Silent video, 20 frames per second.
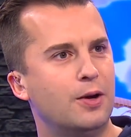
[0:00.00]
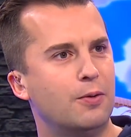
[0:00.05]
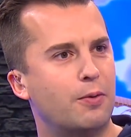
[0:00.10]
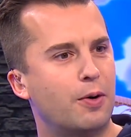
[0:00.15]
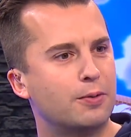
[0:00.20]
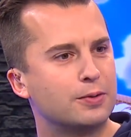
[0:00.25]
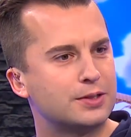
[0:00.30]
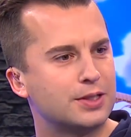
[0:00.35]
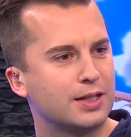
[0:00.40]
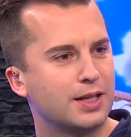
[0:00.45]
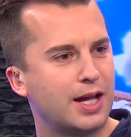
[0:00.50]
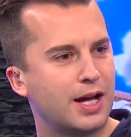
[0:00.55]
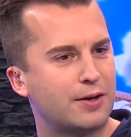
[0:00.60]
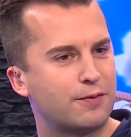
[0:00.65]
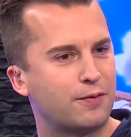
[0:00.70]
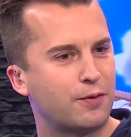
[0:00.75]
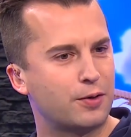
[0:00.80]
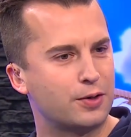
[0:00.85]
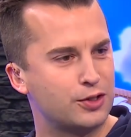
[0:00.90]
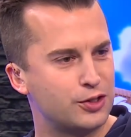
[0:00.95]
What was it
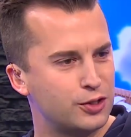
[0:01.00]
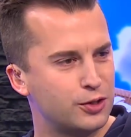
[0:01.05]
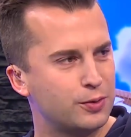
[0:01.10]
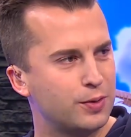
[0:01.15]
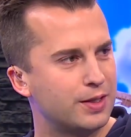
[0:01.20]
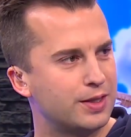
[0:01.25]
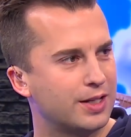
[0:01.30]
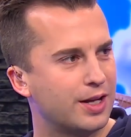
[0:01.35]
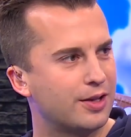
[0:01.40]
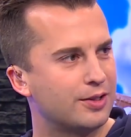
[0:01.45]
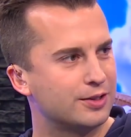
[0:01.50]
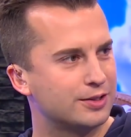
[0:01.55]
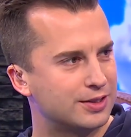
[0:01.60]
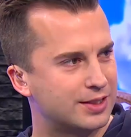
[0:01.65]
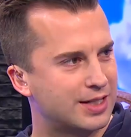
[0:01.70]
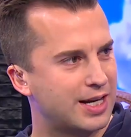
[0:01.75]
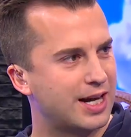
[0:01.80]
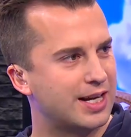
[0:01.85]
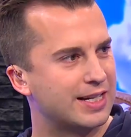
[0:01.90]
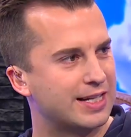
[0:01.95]
like for you and the others
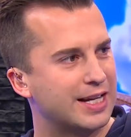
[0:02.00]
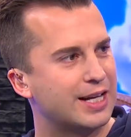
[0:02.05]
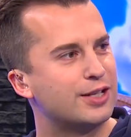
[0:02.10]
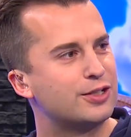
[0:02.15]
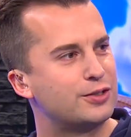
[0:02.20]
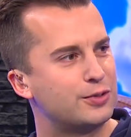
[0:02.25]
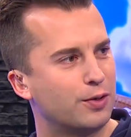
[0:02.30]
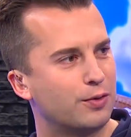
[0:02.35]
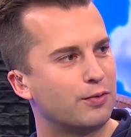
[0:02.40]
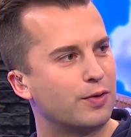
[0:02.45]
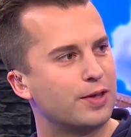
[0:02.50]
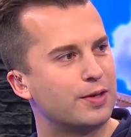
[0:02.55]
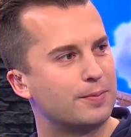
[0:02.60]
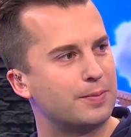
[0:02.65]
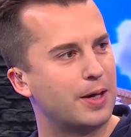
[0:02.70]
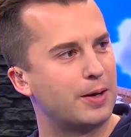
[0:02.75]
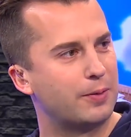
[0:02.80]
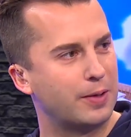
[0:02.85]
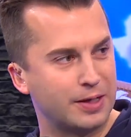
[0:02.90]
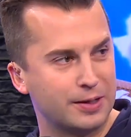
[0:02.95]
to kind of get into a rhythm
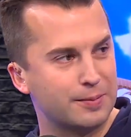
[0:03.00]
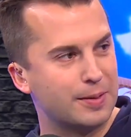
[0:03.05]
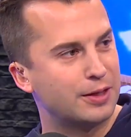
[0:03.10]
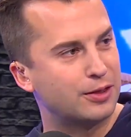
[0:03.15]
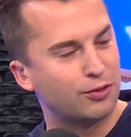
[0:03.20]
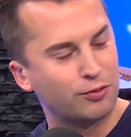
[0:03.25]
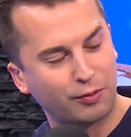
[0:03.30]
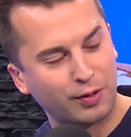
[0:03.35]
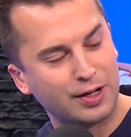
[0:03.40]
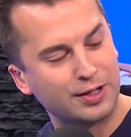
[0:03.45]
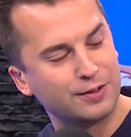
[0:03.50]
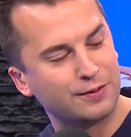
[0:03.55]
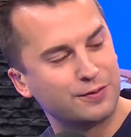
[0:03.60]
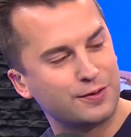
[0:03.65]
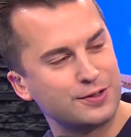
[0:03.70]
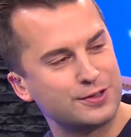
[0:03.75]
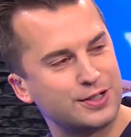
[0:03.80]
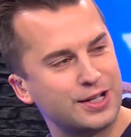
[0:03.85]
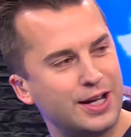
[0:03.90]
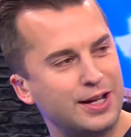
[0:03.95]
that way? You made 3 in the
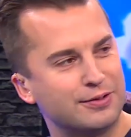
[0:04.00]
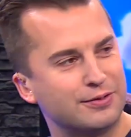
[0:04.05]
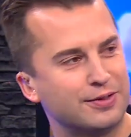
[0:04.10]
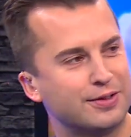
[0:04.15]
first half.